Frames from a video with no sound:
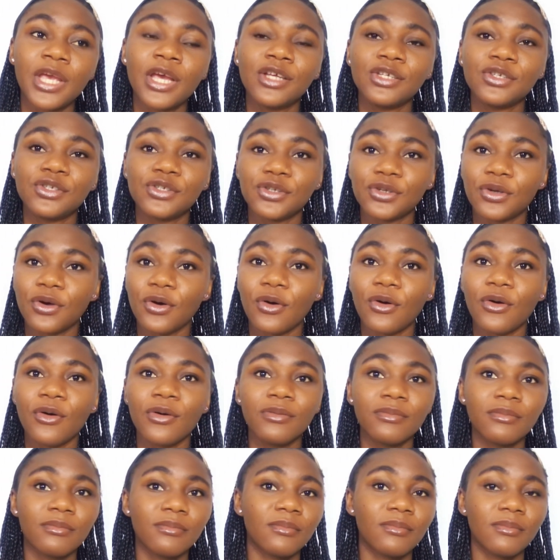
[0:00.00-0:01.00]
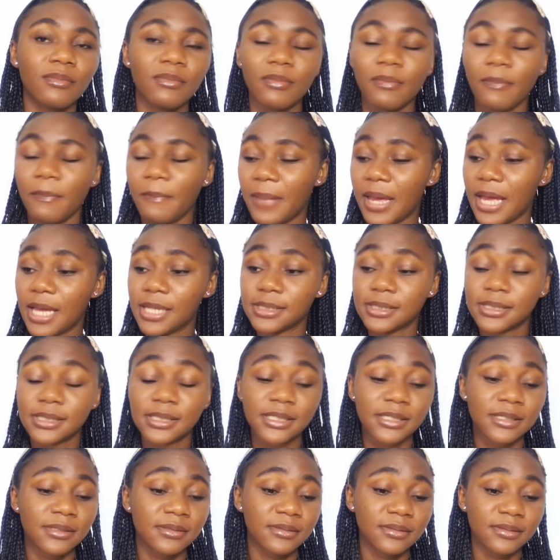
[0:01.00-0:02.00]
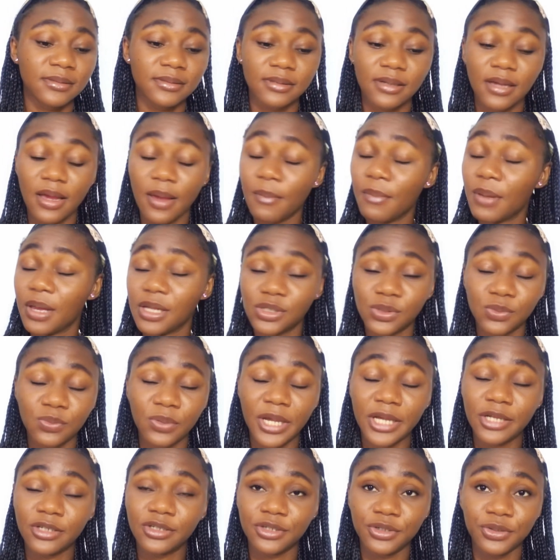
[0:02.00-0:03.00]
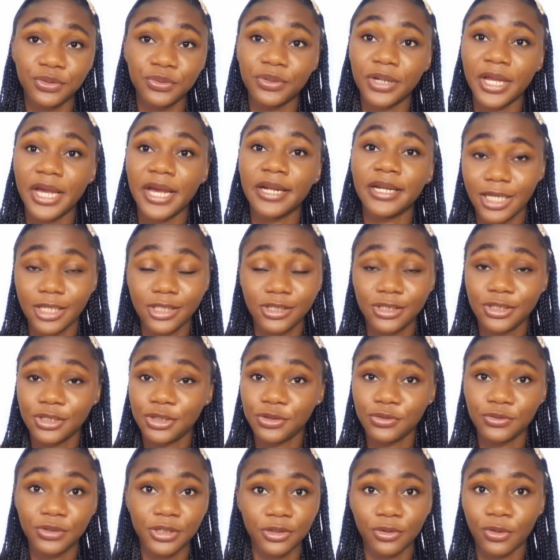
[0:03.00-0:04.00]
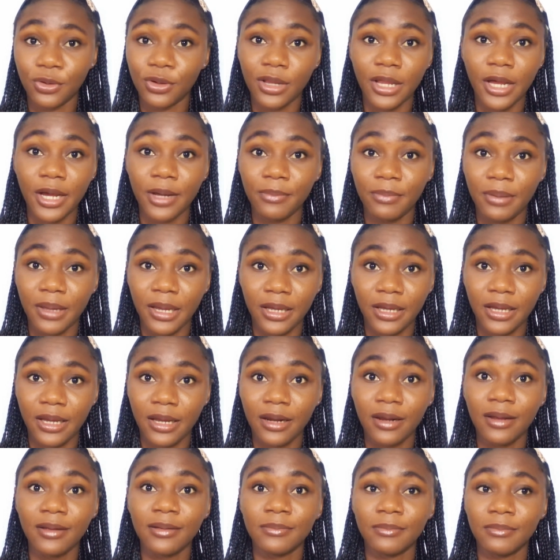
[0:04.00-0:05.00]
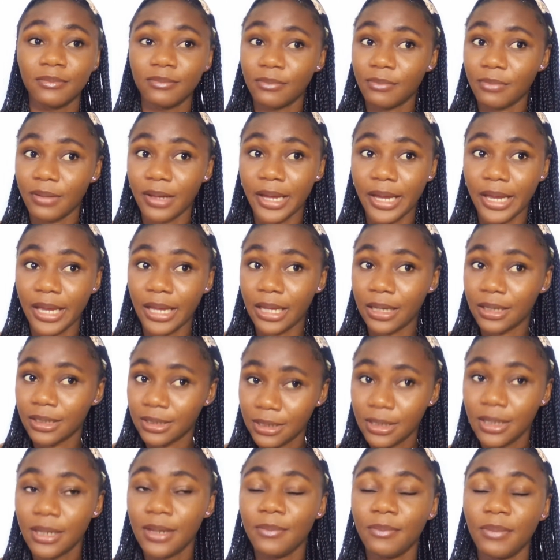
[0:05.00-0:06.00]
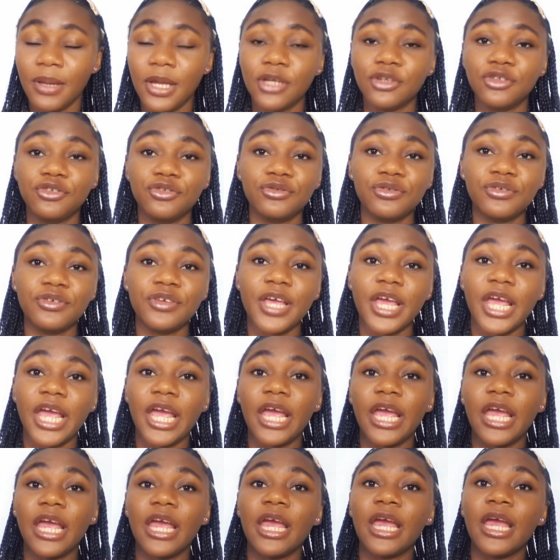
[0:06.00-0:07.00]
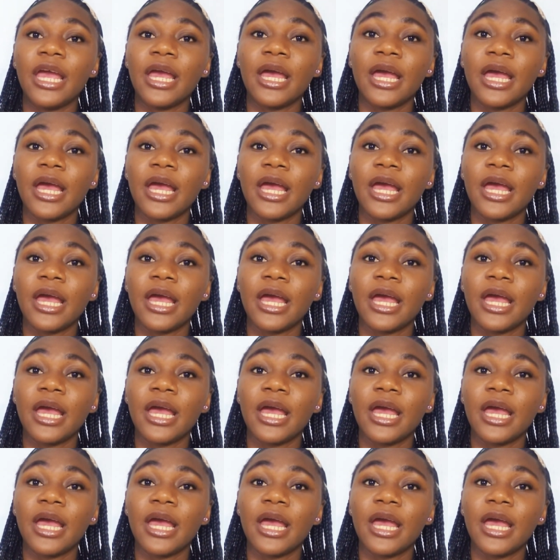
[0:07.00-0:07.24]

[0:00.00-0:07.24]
So best way to do that is to do an online banking by paying through a